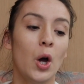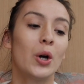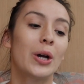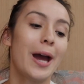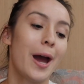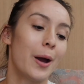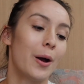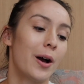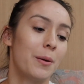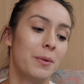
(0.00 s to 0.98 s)
Okay,
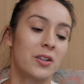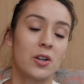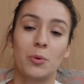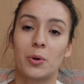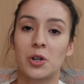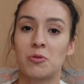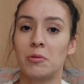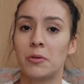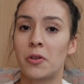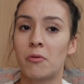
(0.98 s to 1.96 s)
I don't know what question
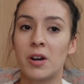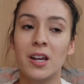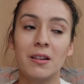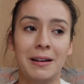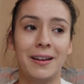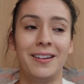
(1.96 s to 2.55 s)
we're on. 3?